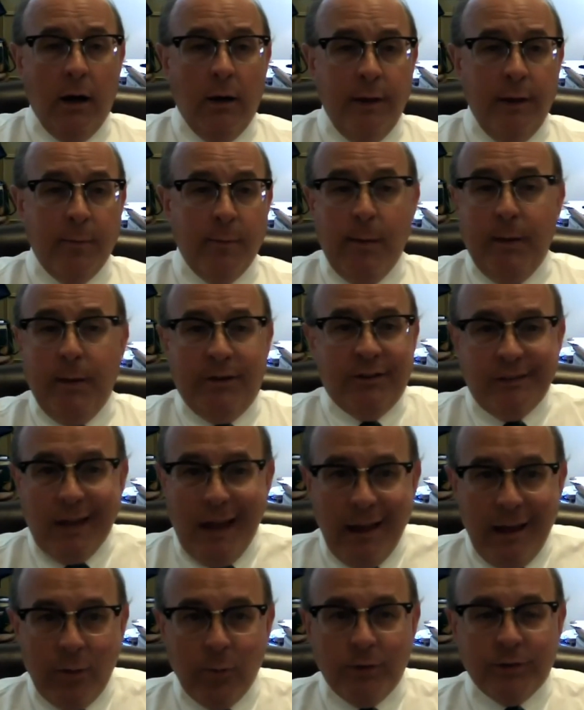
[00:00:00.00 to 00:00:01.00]
They may be
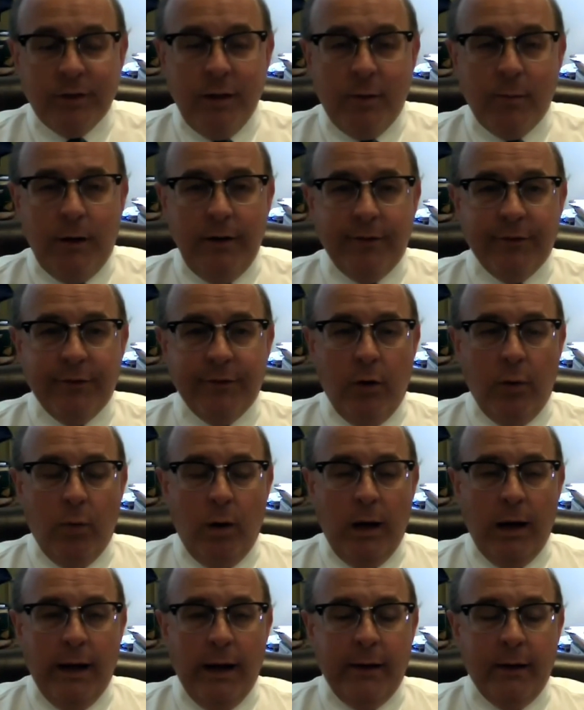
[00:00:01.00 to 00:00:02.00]
staying with somebody for a
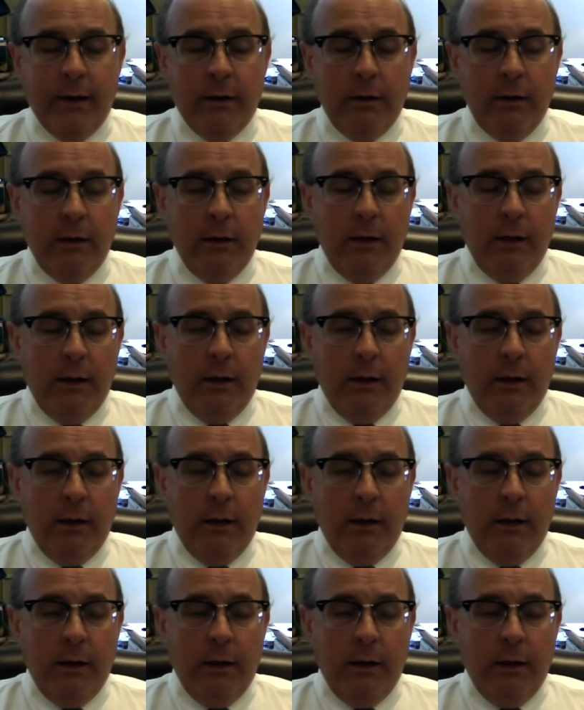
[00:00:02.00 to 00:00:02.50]
while.